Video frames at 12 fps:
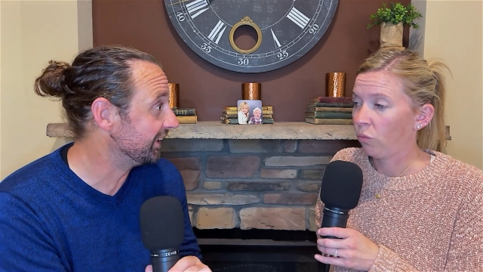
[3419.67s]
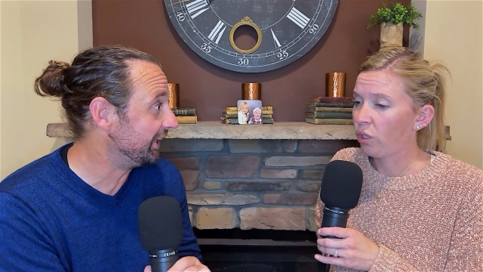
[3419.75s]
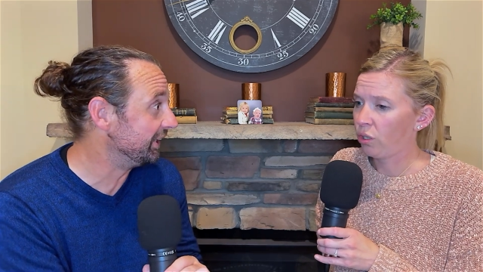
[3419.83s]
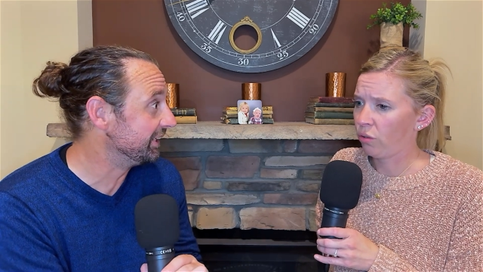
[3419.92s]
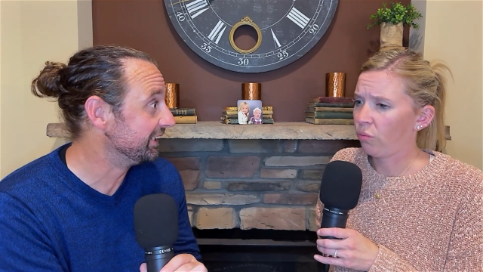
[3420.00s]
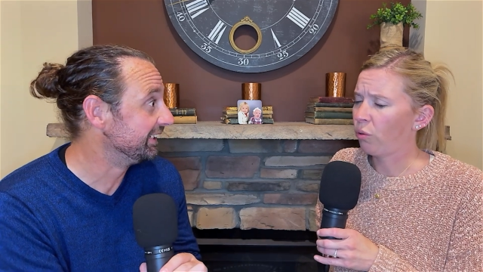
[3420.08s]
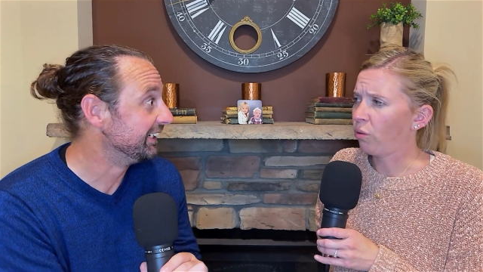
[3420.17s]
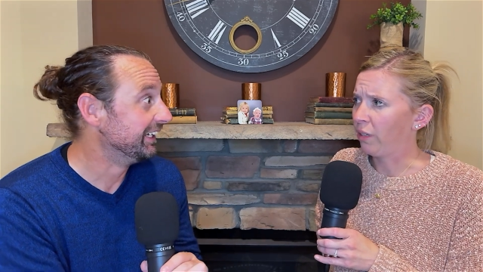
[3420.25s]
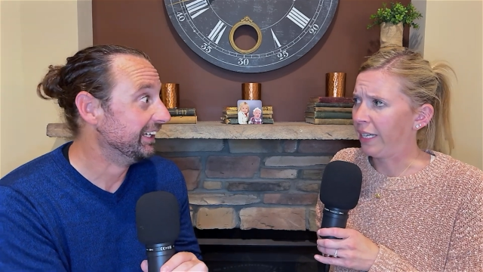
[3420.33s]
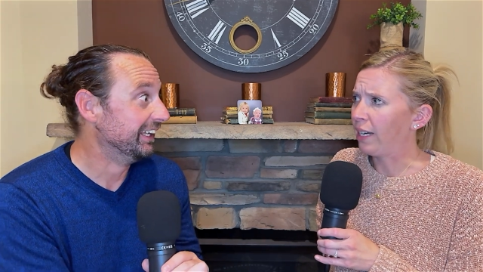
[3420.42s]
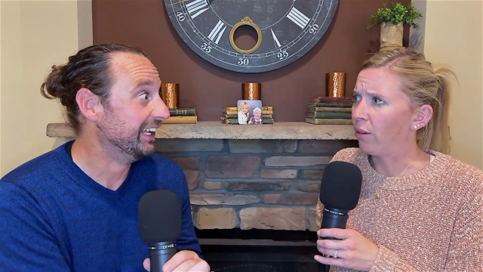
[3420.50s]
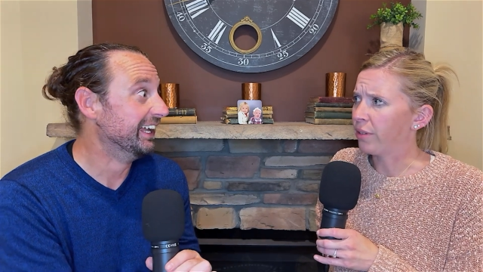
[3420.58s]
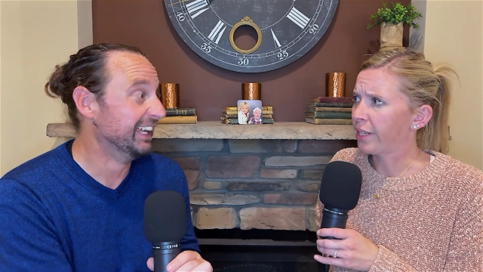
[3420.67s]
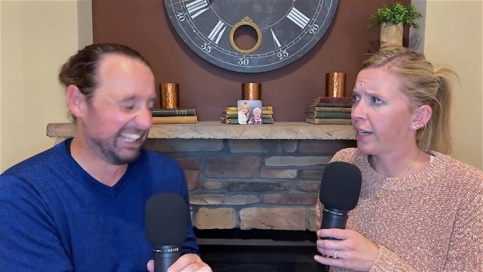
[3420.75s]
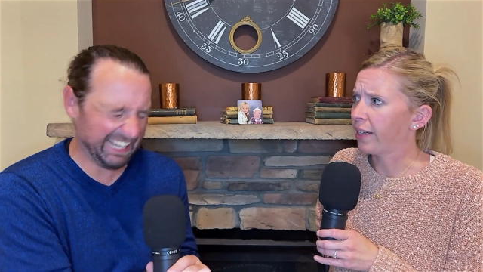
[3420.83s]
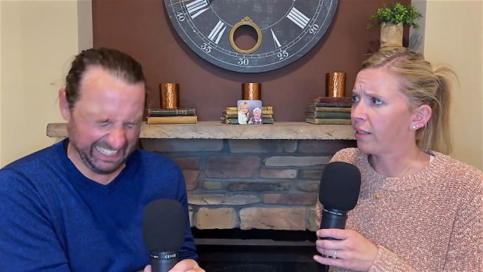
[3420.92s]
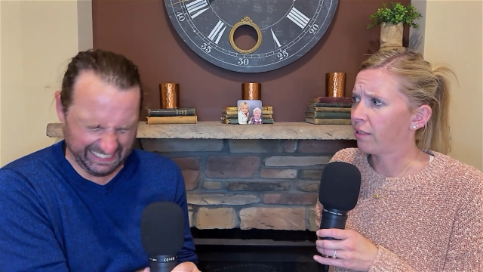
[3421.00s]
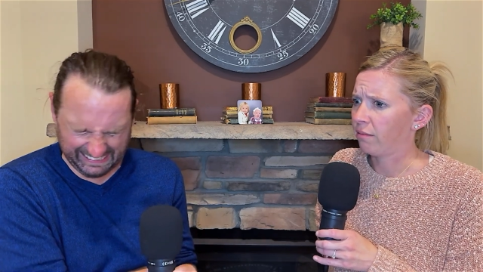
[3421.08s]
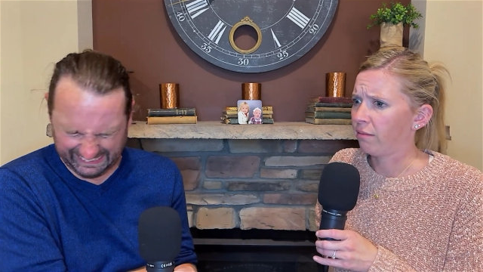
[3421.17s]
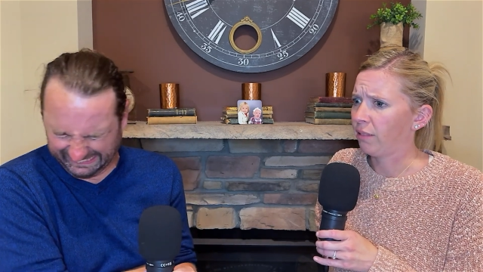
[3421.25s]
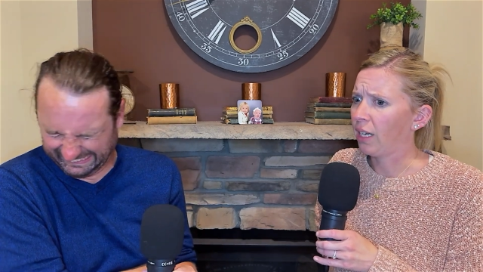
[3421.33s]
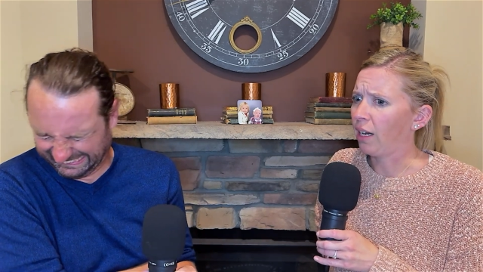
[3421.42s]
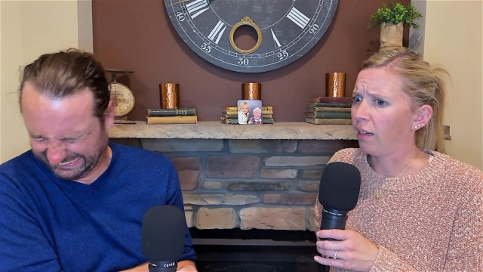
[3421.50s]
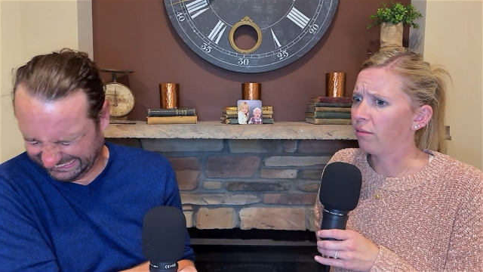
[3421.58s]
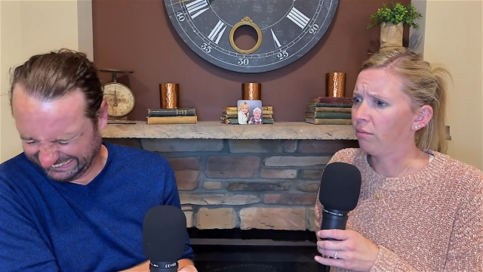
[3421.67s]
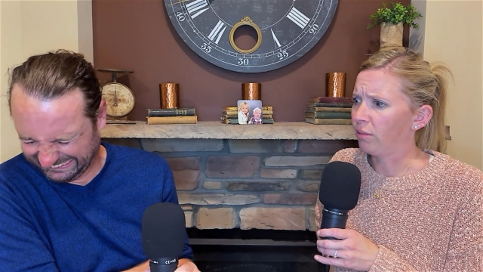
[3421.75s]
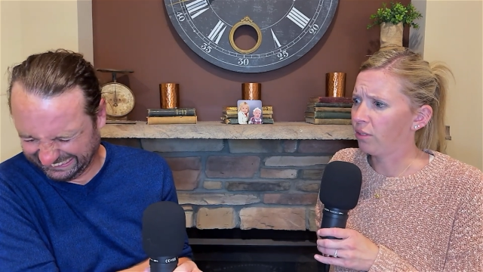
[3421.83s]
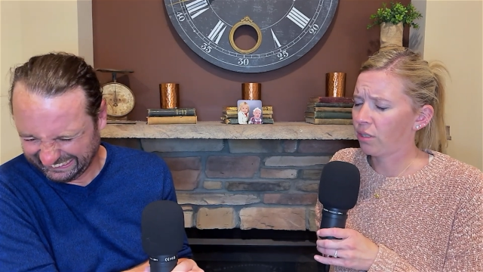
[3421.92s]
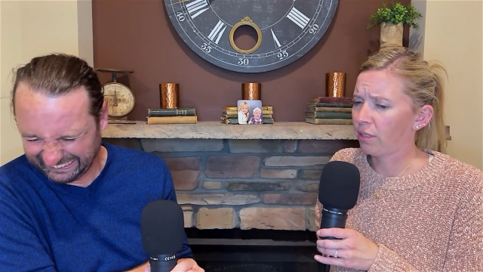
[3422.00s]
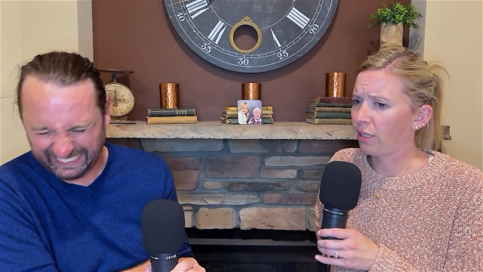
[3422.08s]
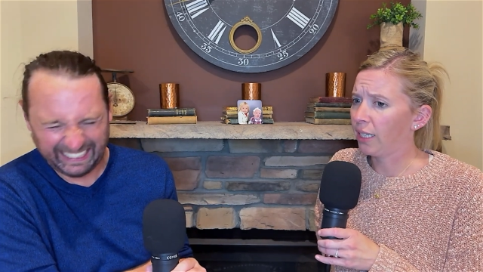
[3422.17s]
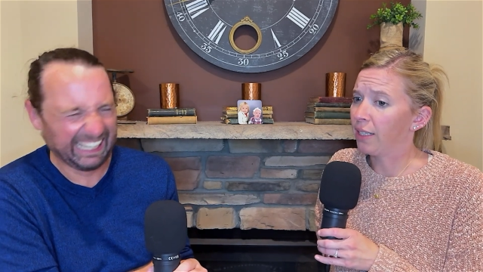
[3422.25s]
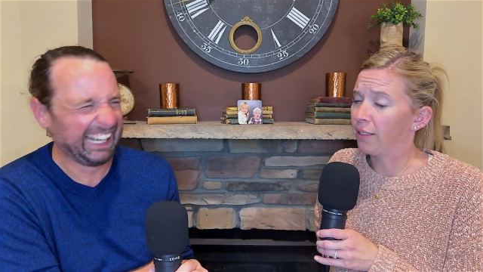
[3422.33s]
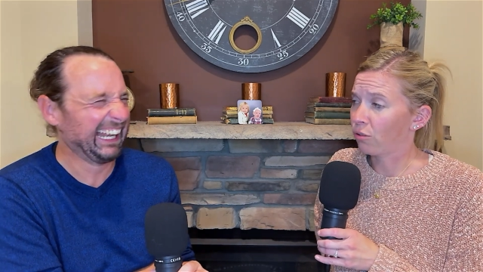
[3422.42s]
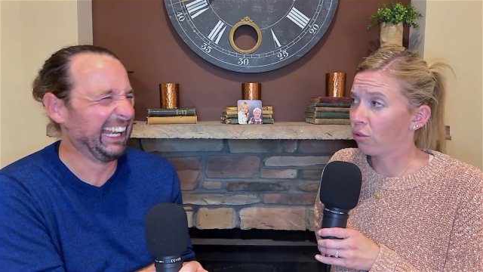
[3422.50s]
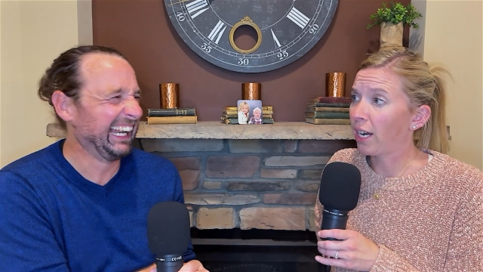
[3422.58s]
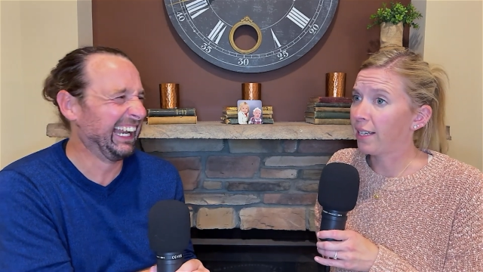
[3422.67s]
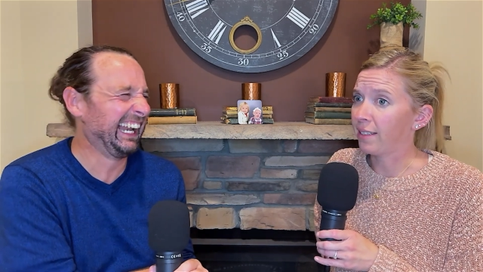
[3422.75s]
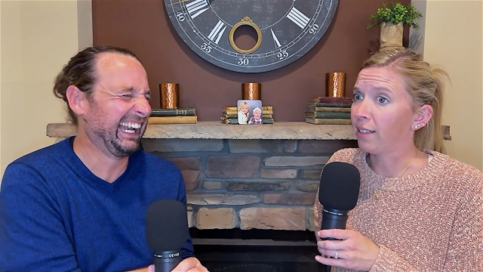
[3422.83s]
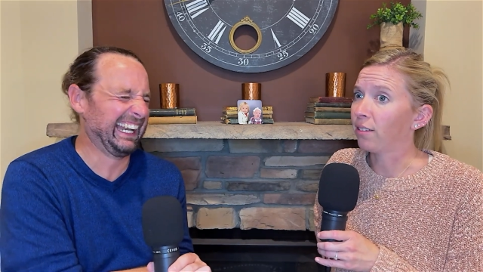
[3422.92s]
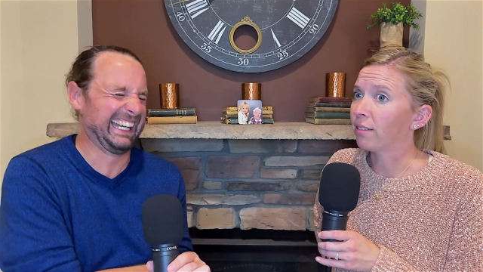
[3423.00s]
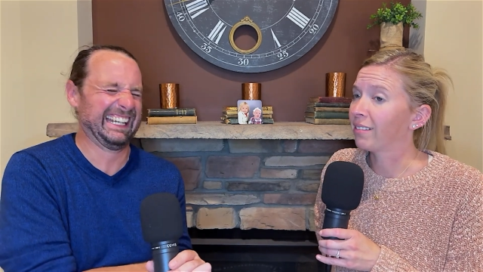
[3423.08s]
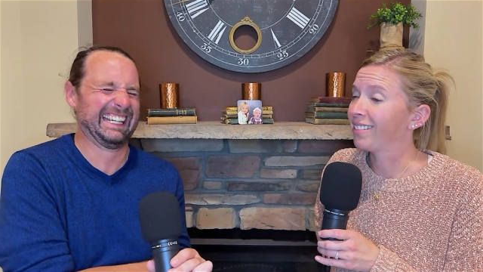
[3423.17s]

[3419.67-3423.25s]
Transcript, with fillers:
Speaker 1: We just will lay outside. yeah, we're just gonna lay in this grass here.